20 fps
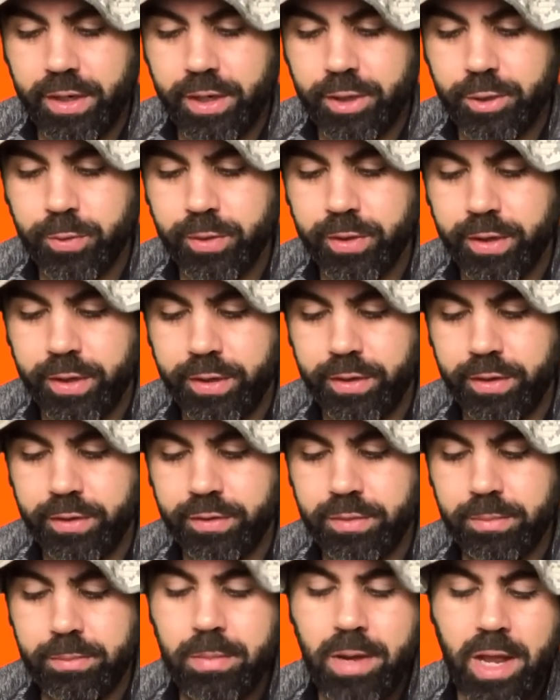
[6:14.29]
Ashwagandha
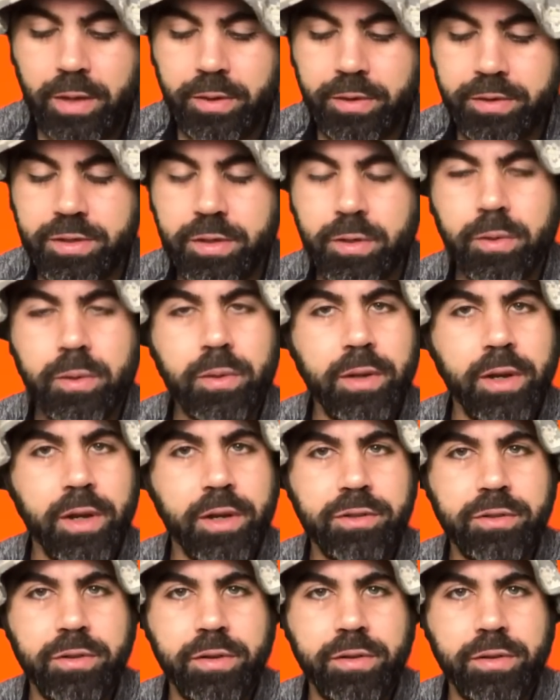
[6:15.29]
is a mild
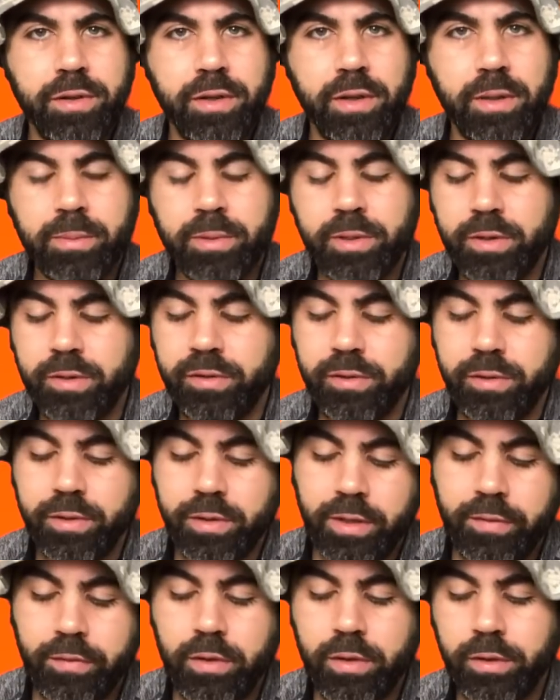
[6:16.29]
acetylcholinesterase inhibitor, so to
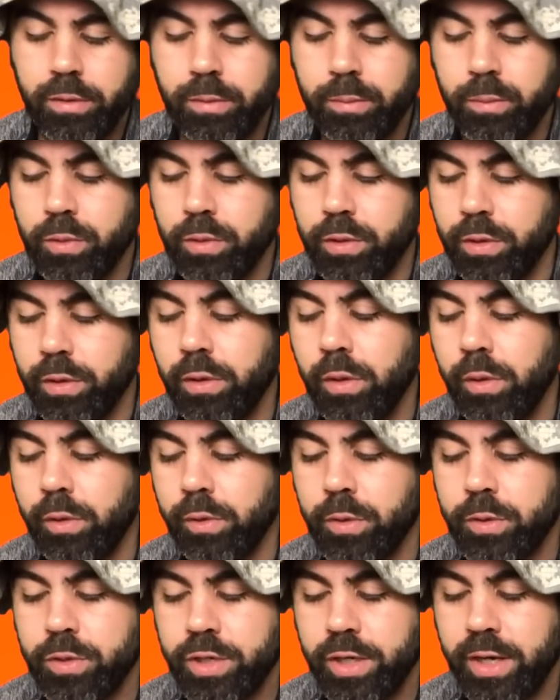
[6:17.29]
give you a little more
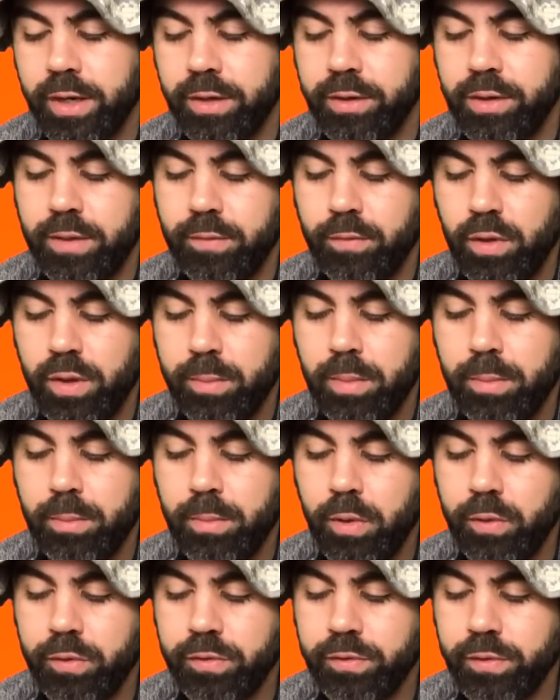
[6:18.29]
cholinergic activity, but
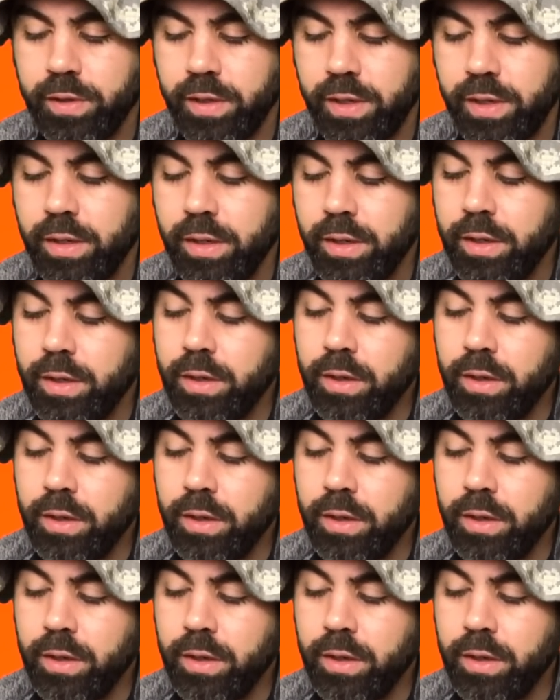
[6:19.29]
mostly